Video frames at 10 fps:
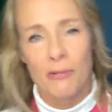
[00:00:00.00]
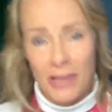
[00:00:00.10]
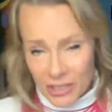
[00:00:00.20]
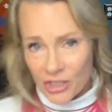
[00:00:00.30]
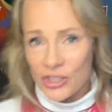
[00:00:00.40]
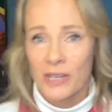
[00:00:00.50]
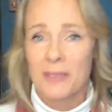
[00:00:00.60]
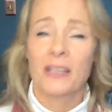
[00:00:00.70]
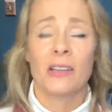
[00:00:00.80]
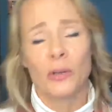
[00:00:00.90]
relationships,
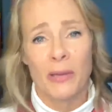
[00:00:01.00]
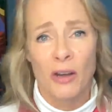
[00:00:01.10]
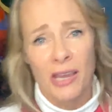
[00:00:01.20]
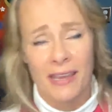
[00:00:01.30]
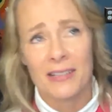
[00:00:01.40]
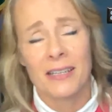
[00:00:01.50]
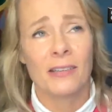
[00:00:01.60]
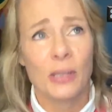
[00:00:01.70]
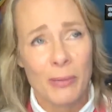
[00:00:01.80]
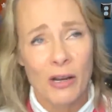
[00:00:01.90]
and a little bit our kids, and a
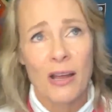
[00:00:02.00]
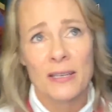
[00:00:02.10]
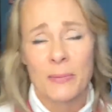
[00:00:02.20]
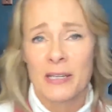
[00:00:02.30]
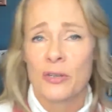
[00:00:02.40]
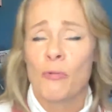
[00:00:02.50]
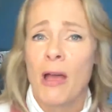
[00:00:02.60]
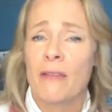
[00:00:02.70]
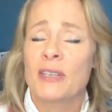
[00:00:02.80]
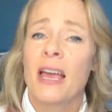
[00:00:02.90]
little bit our husbands or
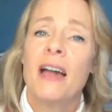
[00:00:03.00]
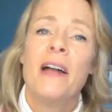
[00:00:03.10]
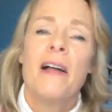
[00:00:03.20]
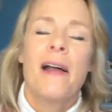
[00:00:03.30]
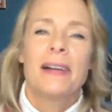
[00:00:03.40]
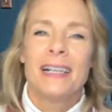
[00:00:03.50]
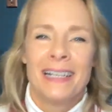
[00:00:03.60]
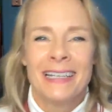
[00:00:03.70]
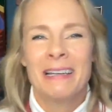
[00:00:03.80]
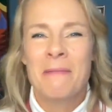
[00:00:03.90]
wives.
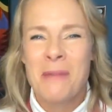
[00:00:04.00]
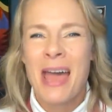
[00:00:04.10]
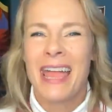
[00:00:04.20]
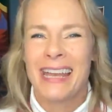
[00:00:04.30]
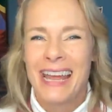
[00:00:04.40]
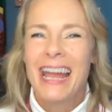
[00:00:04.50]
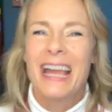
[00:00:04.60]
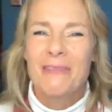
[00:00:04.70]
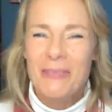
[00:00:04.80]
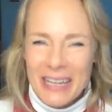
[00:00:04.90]
But
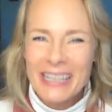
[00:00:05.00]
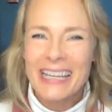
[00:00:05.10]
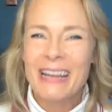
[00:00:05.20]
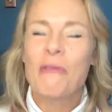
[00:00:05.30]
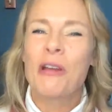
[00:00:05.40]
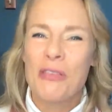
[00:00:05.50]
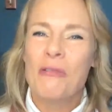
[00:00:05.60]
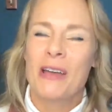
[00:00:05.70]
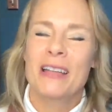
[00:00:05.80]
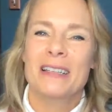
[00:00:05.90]
really, we're the
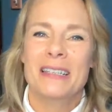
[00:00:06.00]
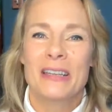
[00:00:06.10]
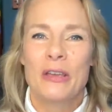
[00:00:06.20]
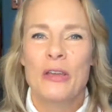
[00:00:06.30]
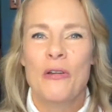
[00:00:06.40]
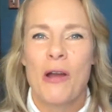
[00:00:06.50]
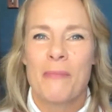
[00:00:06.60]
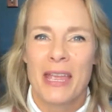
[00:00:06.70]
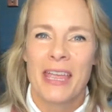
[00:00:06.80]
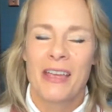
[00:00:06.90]
ones who are
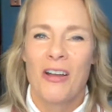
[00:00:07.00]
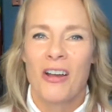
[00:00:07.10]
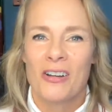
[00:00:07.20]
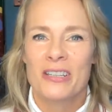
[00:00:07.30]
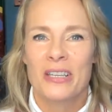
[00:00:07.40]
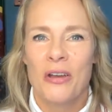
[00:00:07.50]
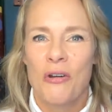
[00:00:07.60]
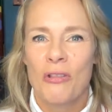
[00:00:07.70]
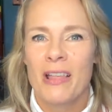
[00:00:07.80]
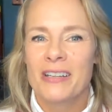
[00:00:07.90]
making it hard.
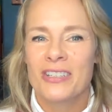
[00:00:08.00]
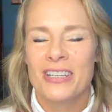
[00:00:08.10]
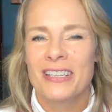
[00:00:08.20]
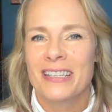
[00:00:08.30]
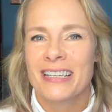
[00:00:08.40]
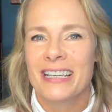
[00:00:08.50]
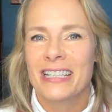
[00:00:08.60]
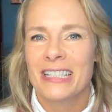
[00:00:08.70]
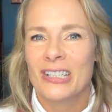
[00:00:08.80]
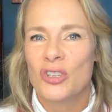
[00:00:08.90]
So let's just
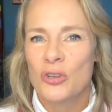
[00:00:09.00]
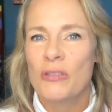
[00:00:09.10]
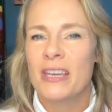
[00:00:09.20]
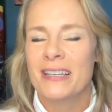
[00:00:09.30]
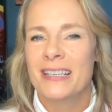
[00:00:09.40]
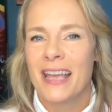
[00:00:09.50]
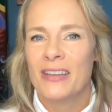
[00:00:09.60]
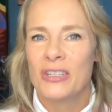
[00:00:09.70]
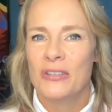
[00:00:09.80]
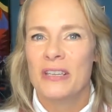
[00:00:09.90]
do this
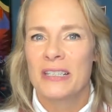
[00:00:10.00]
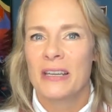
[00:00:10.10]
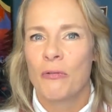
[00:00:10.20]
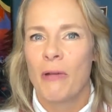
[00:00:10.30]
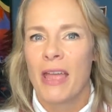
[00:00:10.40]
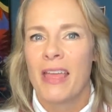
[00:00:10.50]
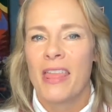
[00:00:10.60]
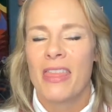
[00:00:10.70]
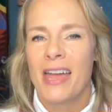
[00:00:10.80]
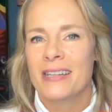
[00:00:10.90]
and do this in a way
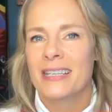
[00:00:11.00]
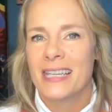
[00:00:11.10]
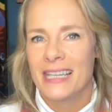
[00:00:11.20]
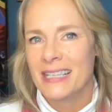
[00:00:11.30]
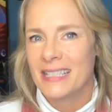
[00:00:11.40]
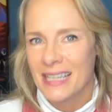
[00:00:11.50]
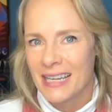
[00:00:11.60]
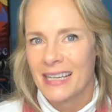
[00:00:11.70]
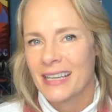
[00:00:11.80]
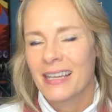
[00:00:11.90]
that's
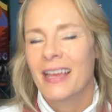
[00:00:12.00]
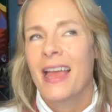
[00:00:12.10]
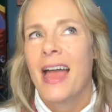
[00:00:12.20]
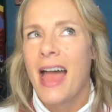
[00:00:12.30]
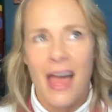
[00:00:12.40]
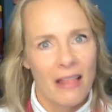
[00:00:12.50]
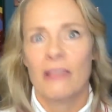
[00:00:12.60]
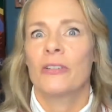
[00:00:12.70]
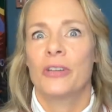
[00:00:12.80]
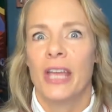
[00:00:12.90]
easy.
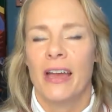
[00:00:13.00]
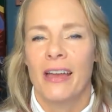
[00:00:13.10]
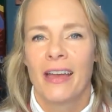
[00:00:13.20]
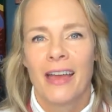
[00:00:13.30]
Hallelujah.